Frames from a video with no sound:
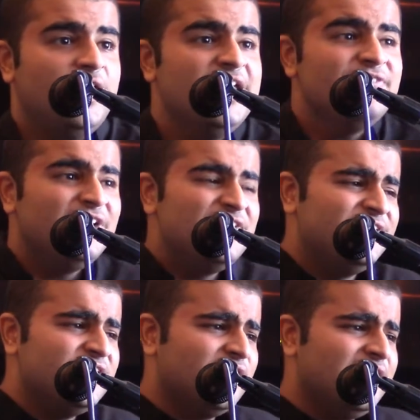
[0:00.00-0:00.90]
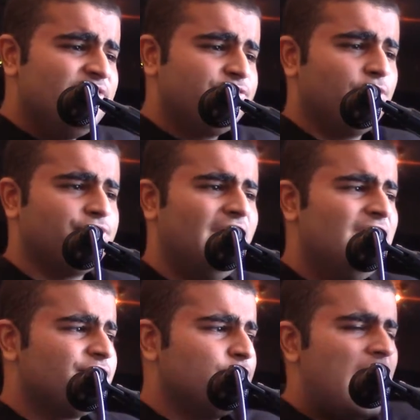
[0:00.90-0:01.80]
Even if it is against
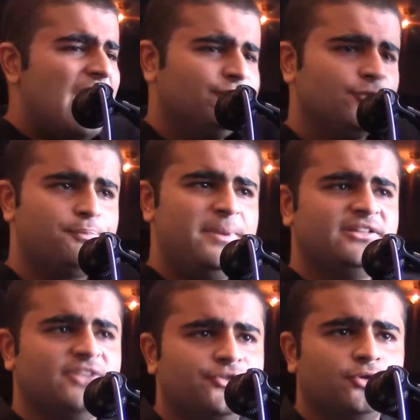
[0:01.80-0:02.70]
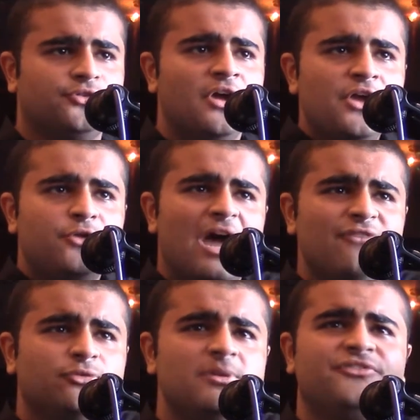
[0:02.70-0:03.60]
yourself, you have to speak the truth. You
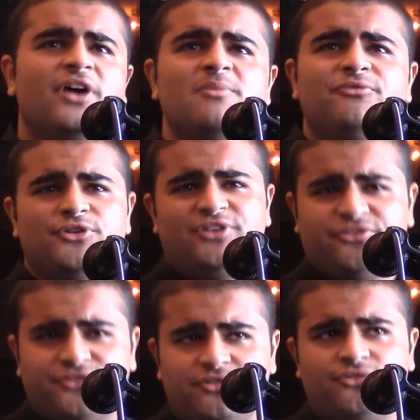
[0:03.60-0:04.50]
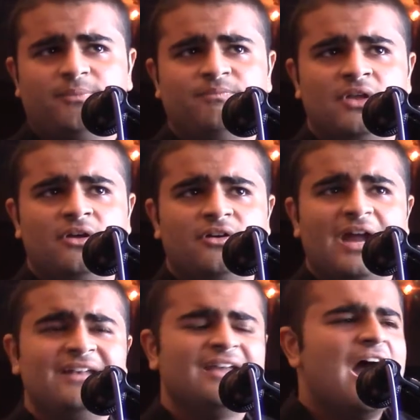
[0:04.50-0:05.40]
have to be firm for justice,
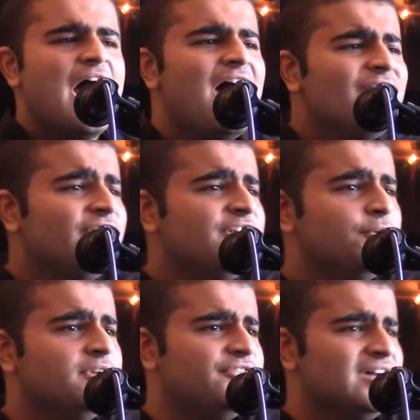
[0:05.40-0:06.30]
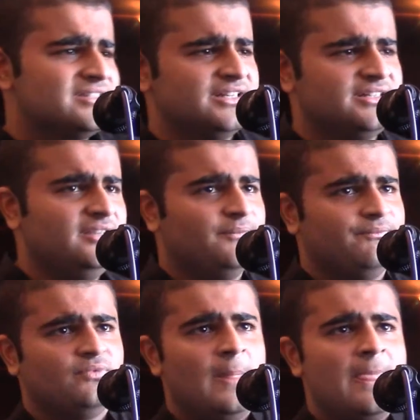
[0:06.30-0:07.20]
right? Harvard
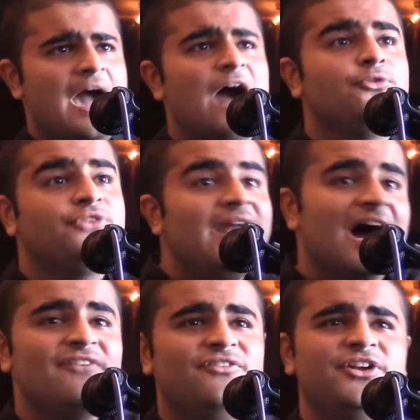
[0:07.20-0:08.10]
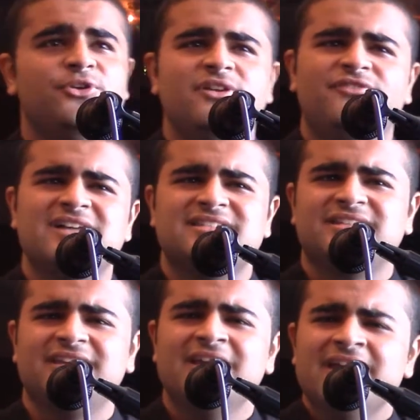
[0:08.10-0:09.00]
University, outside Harvard
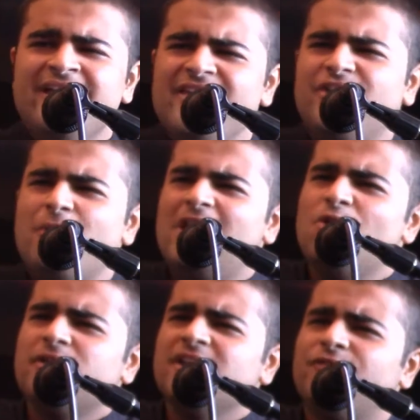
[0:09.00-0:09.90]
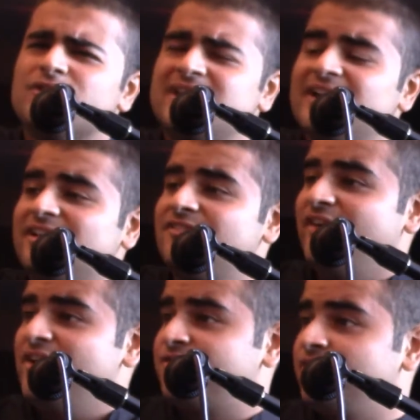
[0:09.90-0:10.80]
University, they were looking for certain
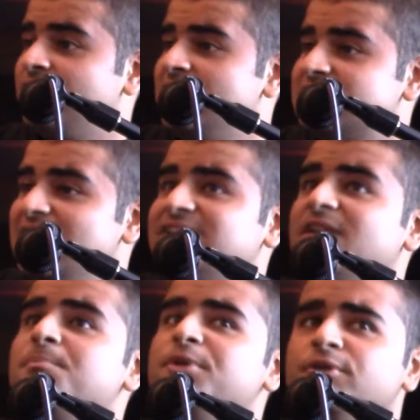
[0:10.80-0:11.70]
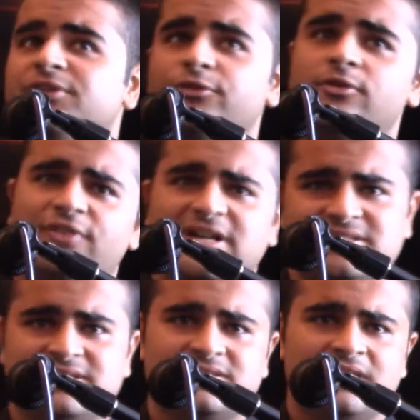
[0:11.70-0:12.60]
verses, certain beautiful
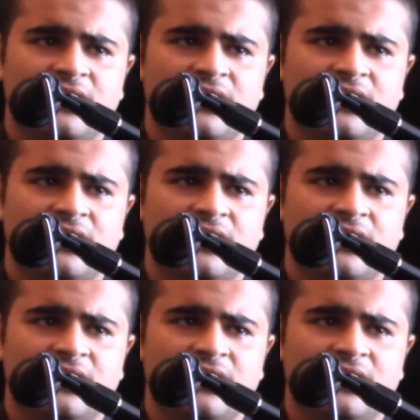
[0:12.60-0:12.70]
verses.